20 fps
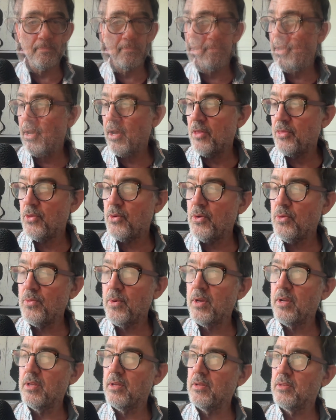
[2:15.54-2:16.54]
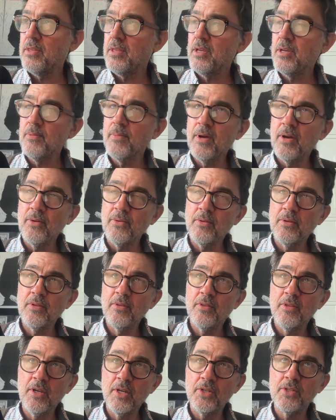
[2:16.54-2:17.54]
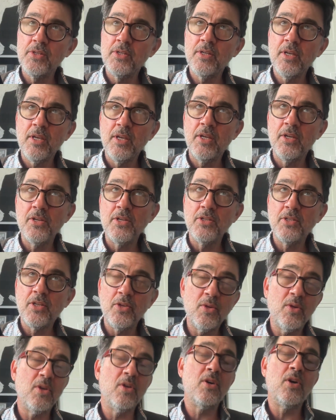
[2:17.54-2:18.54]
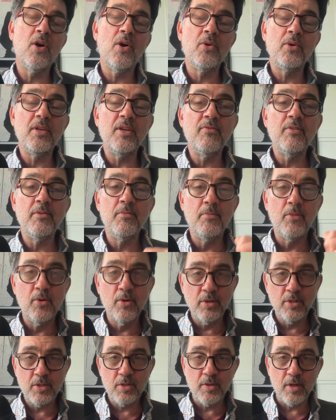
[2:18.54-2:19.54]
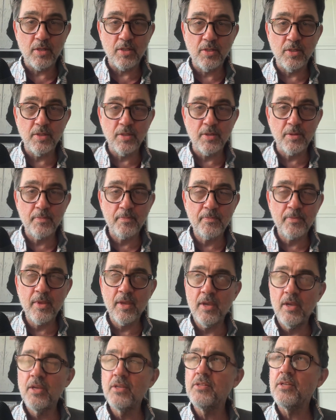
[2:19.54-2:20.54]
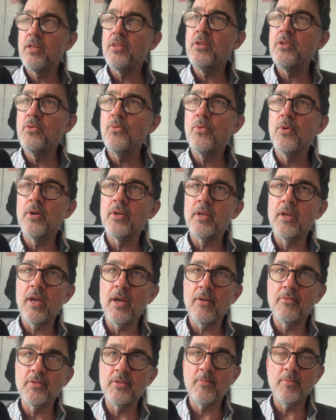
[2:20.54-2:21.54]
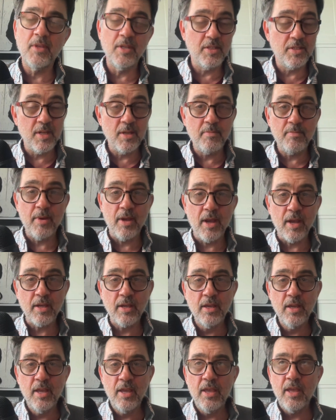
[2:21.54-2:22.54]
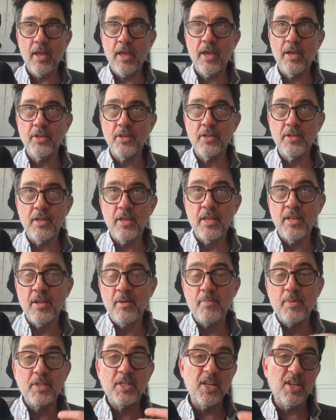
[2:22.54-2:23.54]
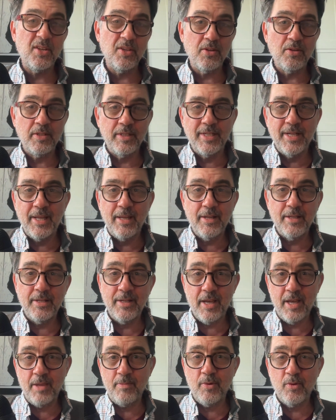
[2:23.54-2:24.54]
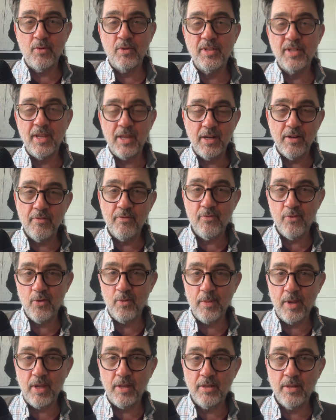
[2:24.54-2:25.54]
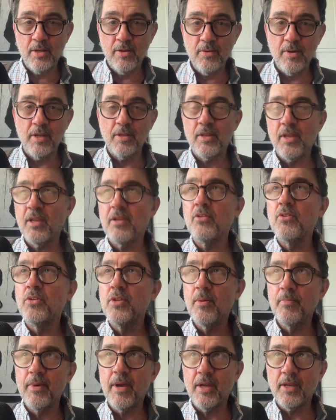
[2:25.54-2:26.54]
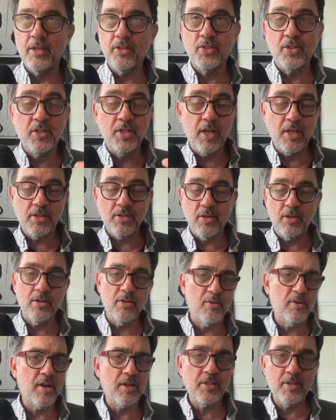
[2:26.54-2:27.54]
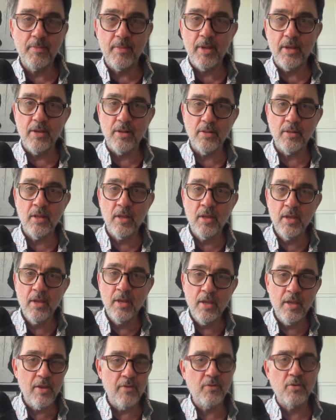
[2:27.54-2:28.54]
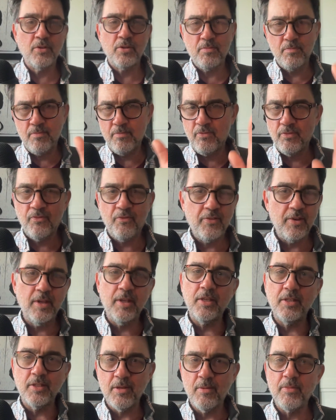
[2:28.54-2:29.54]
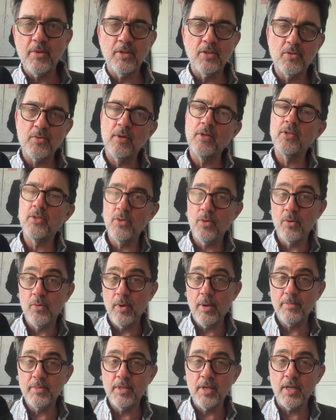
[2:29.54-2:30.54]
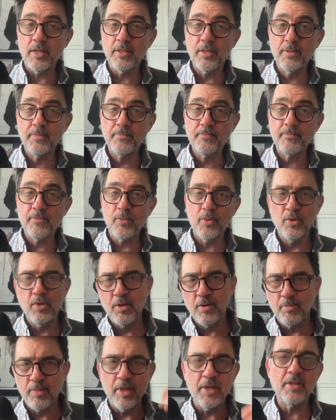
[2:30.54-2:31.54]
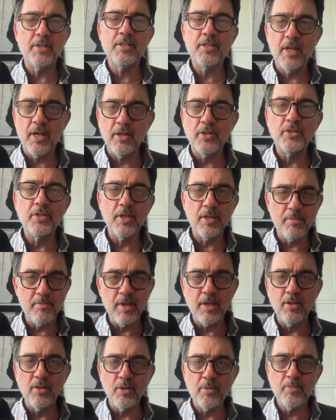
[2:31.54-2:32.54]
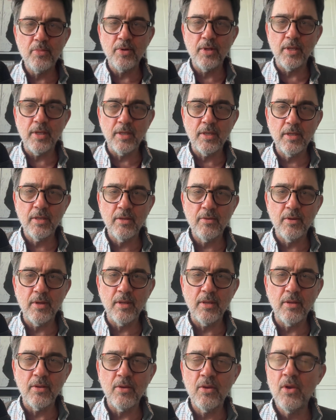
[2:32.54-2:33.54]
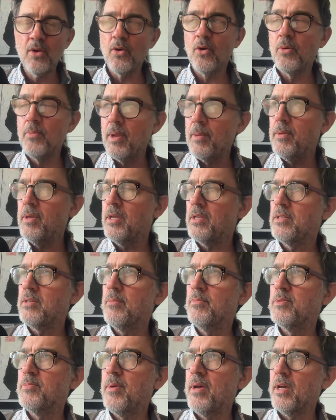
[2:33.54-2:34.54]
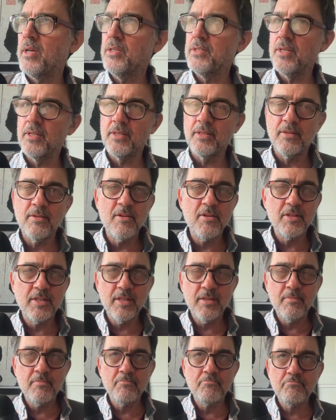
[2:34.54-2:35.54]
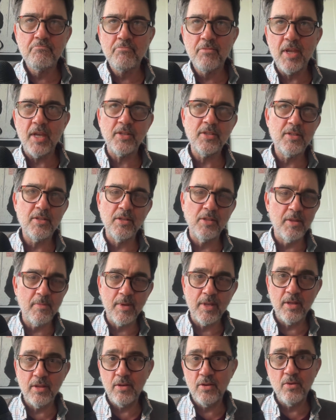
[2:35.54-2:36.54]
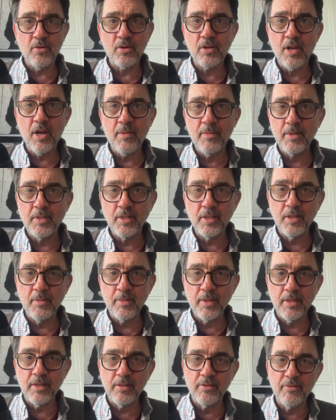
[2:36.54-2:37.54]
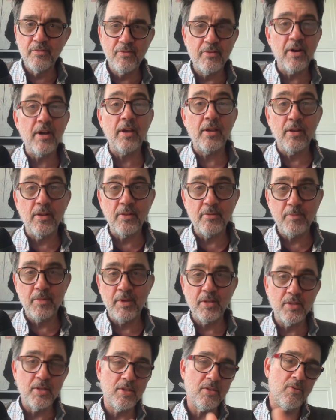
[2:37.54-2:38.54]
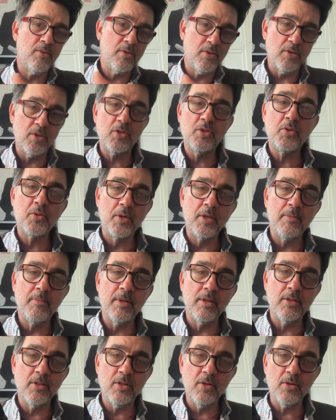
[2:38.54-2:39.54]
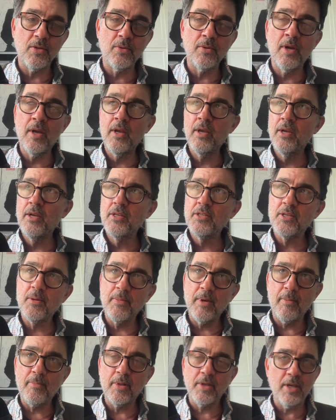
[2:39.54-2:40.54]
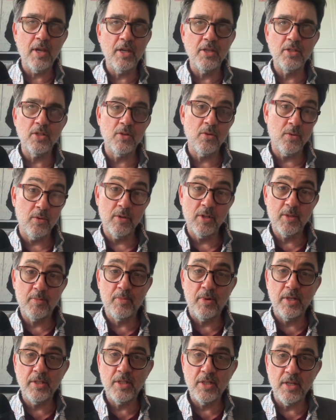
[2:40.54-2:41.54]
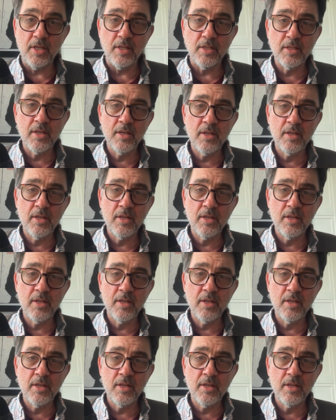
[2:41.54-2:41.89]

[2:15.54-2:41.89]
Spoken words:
A third way to think about this is that you can go even more structured. Say that you want to have something sent back in a particular data type or data format, right? It could come back as JSON or XML if you're feeding something straight to a website where you can apply a style sheet and make it look pretty, right? Or maybe it comes back as a text delimited or comma delimited file because it's going to stream into some application or a spreadsheet,